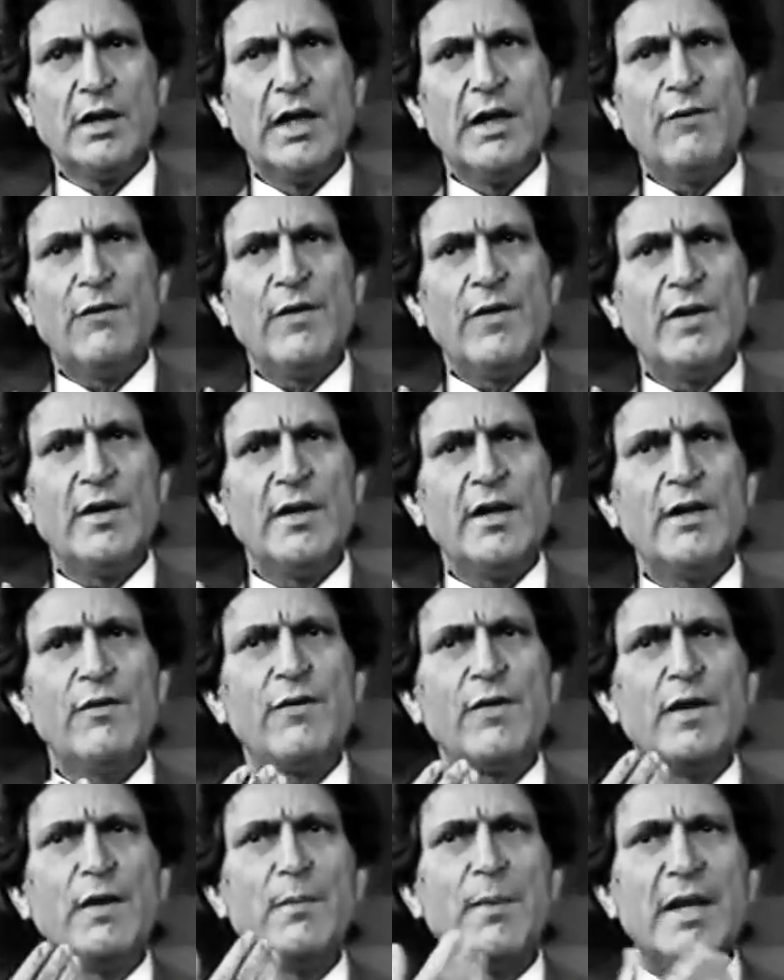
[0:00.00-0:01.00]
If, a,
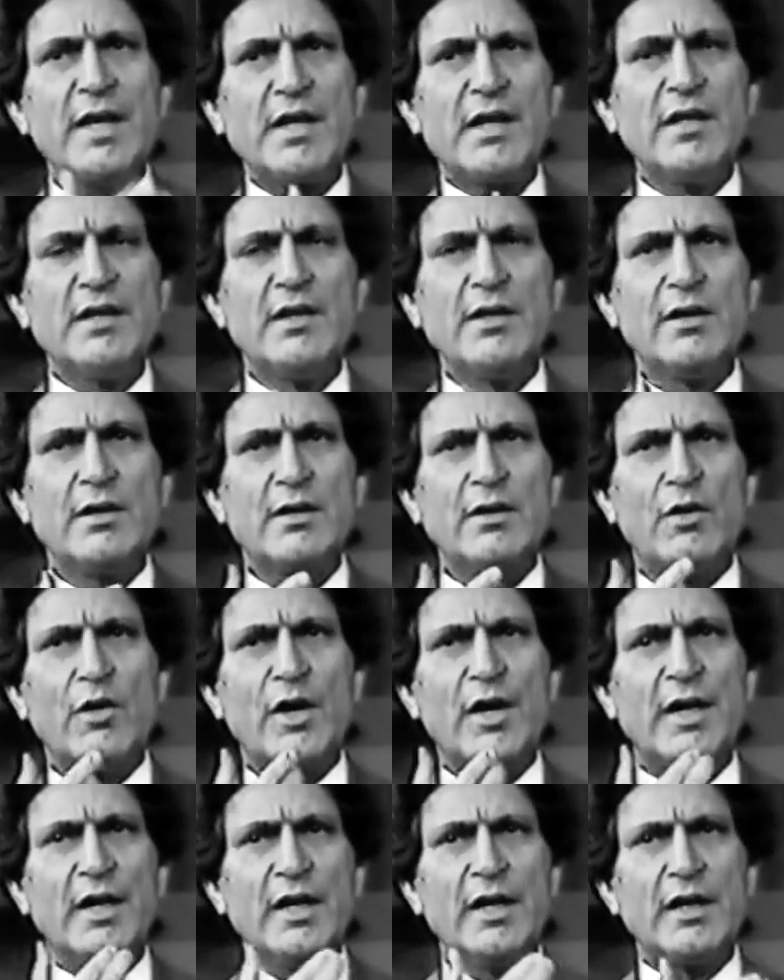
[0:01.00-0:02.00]
if an American
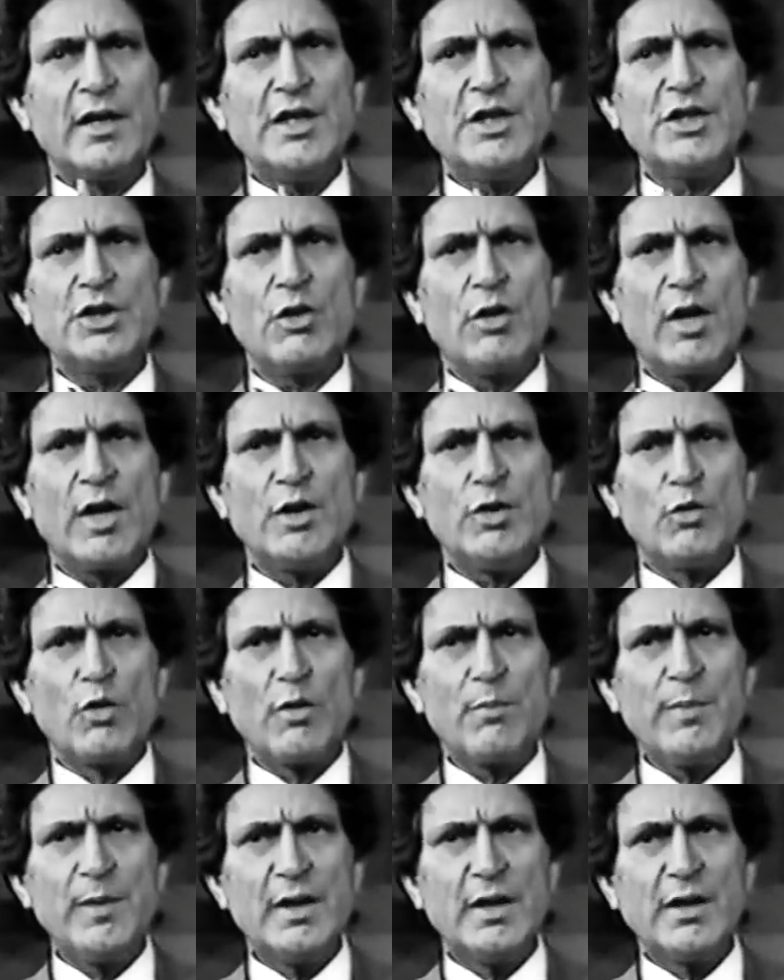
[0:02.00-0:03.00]
or an English or a
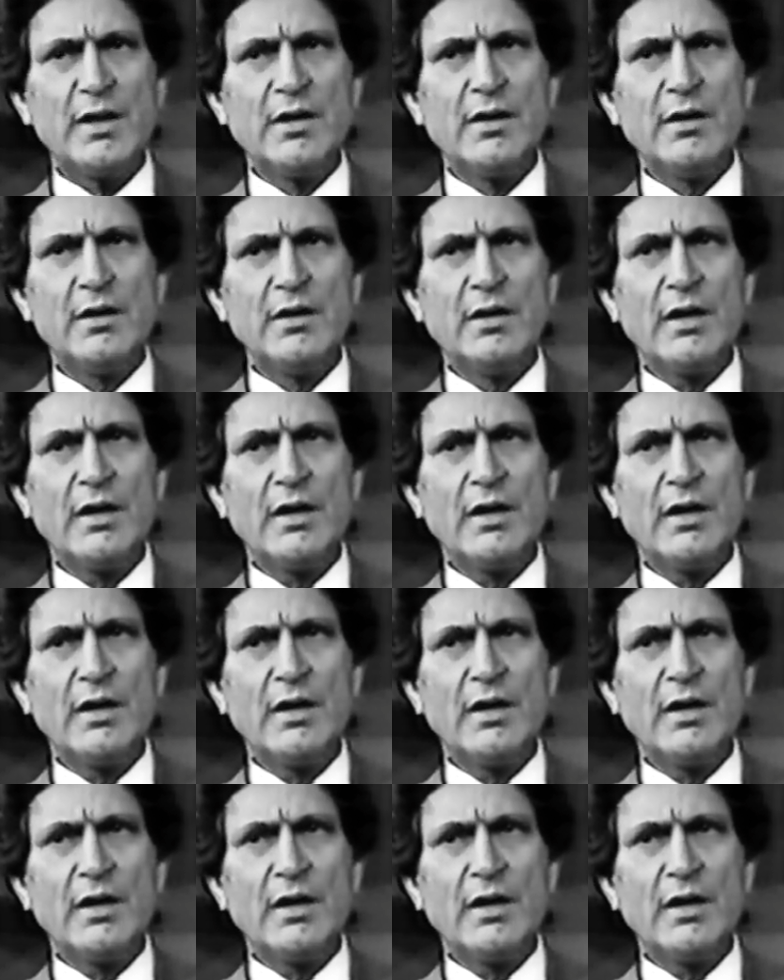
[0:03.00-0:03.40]
European